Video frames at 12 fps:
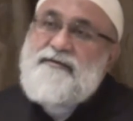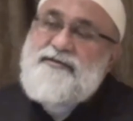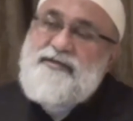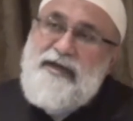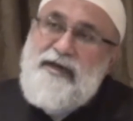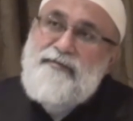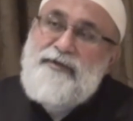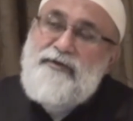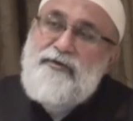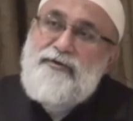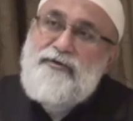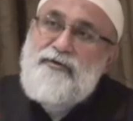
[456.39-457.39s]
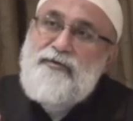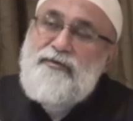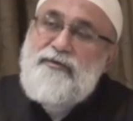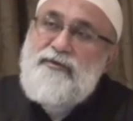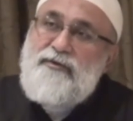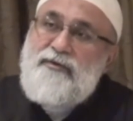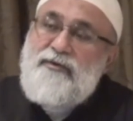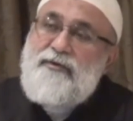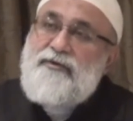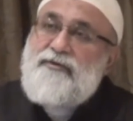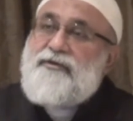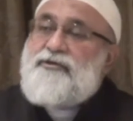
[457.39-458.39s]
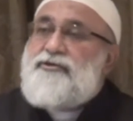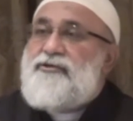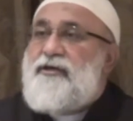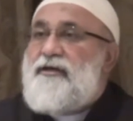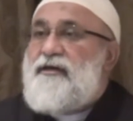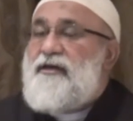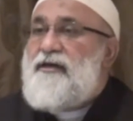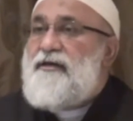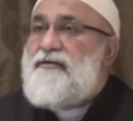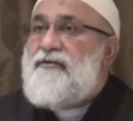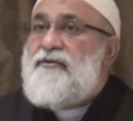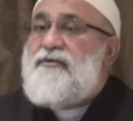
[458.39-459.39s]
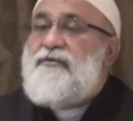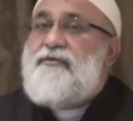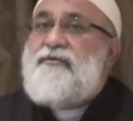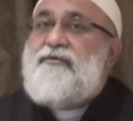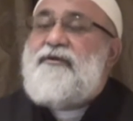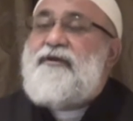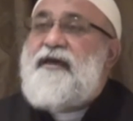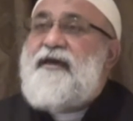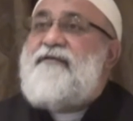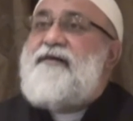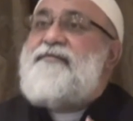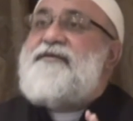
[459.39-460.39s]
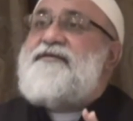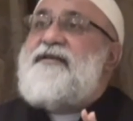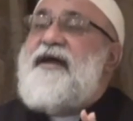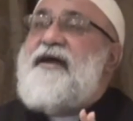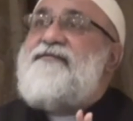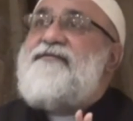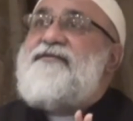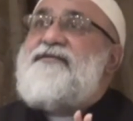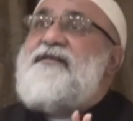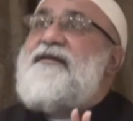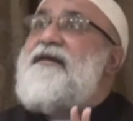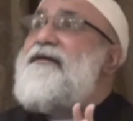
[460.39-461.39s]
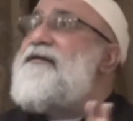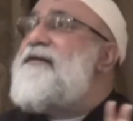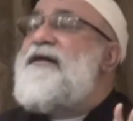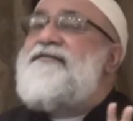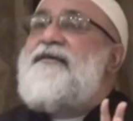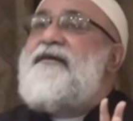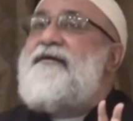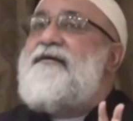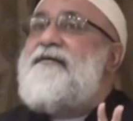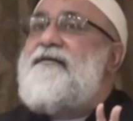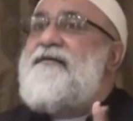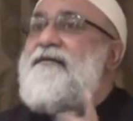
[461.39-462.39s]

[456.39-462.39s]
Salam be on you, oh the shaheed who gave up his life seeking nothing